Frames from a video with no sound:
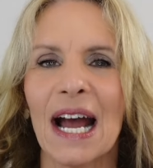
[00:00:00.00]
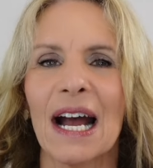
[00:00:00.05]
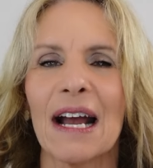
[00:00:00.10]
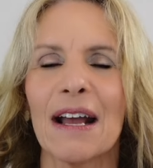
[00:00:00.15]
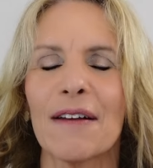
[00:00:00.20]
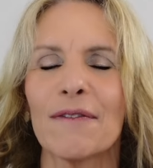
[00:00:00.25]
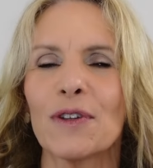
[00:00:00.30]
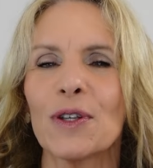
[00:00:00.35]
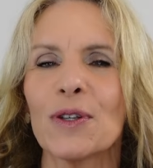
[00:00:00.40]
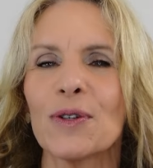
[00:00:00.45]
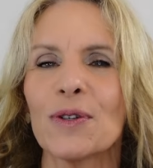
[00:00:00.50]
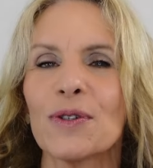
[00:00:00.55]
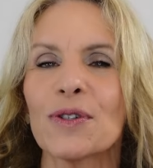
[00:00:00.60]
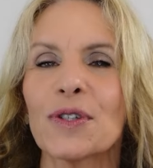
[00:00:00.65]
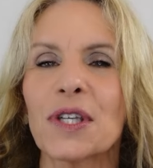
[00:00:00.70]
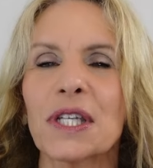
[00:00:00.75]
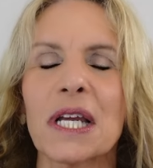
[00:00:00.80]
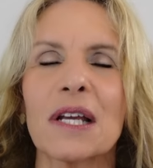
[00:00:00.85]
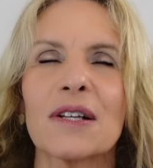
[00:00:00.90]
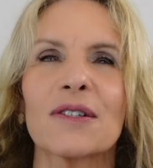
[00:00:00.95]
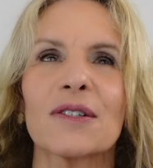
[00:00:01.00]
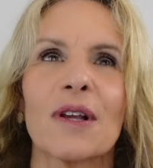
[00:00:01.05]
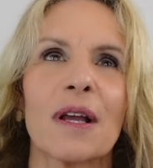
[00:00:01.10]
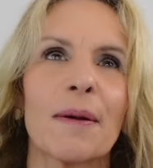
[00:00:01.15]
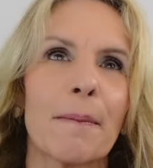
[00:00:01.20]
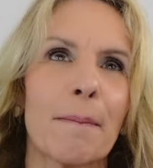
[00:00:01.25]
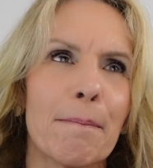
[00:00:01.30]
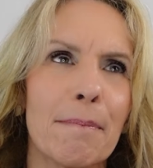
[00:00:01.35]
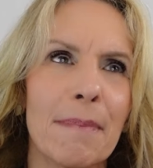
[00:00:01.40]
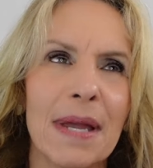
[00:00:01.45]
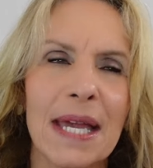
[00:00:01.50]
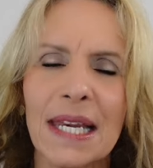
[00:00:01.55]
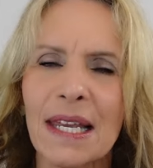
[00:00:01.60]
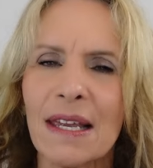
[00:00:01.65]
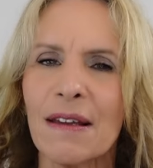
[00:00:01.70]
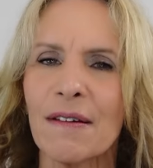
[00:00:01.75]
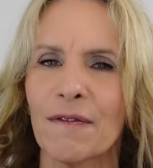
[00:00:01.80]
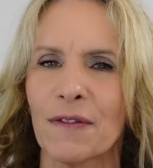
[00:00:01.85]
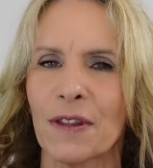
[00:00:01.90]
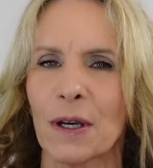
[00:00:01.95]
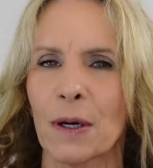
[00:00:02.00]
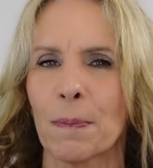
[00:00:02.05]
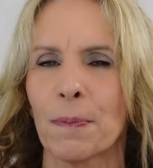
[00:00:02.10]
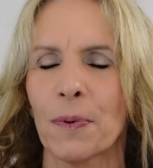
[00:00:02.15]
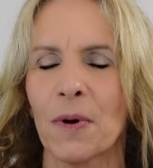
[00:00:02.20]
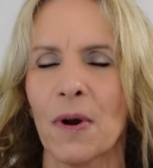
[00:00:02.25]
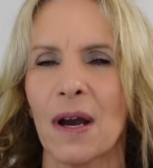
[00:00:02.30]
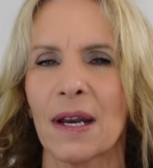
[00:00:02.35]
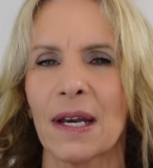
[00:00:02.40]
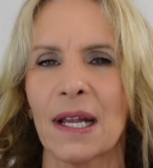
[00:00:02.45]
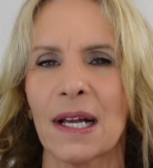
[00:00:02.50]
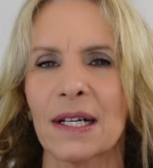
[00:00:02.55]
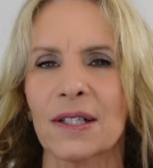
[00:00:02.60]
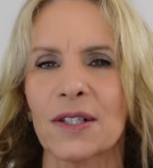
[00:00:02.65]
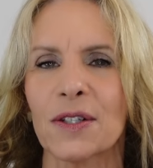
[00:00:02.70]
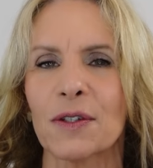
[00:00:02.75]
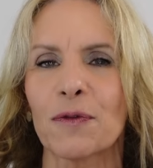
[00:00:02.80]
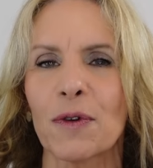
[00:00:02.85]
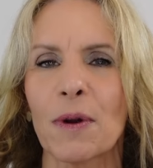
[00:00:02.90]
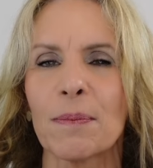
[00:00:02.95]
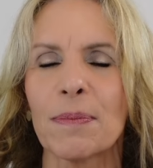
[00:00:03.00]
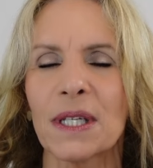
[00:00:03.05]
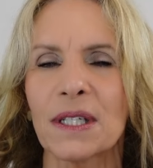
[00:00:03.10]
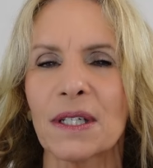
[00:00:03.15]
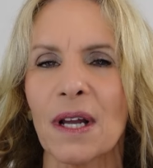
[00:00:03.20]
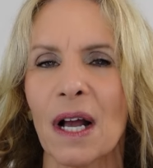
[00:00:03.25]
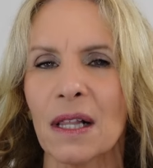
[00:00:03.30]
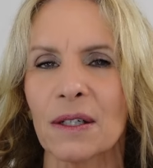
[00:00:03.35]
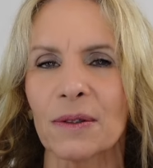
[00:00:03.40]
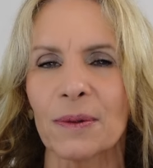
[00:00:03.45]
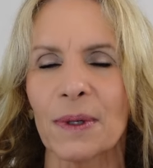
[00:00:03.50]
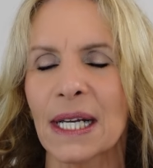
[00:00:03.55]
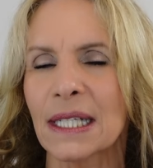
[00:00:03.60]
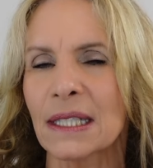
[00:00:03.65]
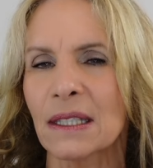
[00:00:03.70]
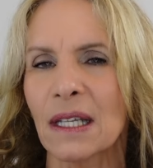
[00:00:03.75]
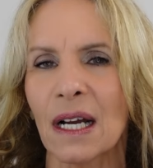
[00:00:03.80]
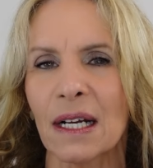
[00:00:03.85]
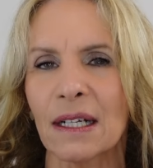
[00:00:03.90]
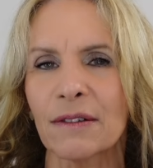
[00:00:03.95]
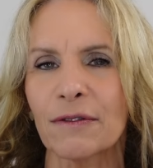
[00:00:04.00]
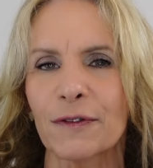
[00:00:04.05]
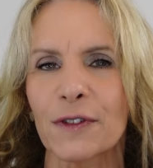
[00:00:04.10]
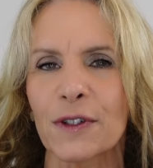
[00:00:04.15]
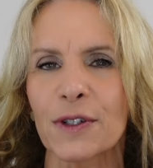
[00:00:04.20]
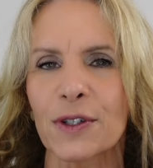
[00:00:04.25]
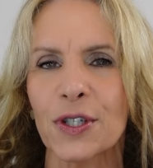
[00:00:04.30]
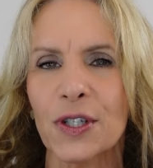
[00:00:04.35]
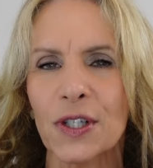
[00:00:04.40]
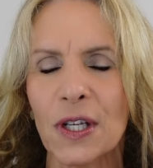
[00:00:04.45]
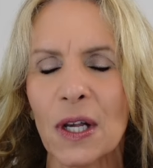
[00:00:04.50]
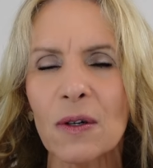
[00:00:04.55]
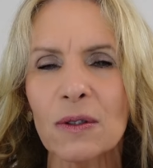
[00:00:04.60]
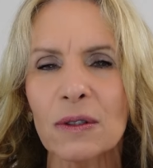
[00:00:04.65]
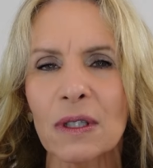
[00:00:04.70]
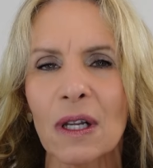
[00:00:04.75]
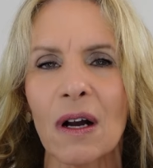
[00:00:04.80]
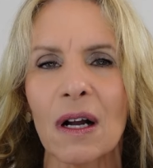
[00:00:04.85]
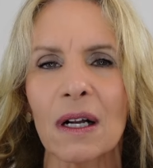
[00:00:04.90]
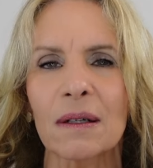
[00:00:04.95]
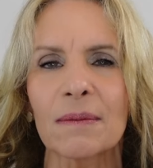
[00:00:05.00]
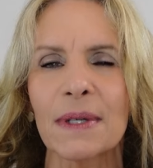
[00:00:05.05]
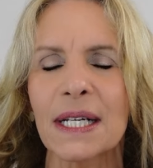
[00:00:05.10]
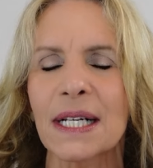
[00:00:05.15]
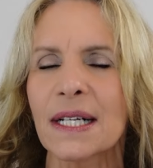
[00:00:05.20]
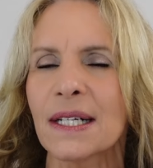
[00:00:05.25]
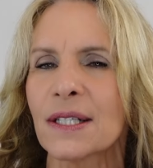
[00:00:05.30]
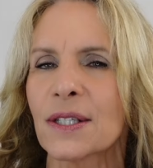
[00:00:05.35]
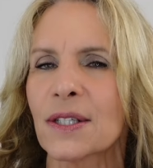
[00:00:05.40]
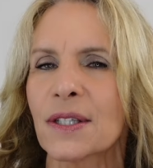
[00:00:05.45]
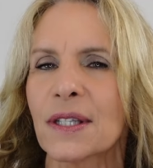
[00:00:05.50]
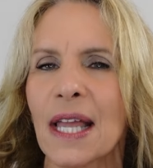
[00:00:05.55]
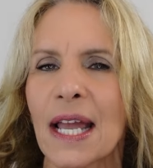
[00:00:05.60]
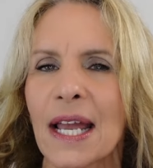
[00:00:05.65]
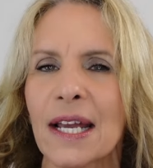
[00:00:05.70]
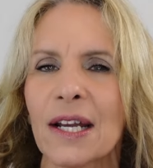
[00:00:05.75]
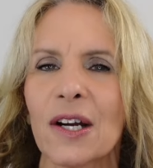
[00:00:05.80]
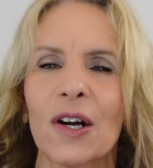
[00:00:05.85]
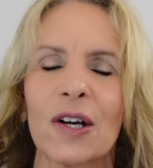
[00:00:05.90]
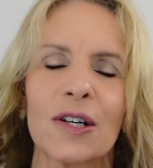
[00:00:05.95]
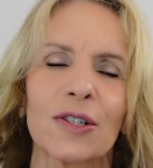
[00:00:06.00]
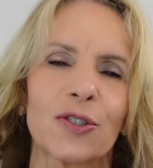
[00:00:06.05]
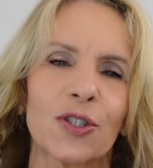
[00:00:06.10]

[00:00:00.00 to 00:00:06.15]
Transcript: I've used many of their products from the Toleriane line for so long because they are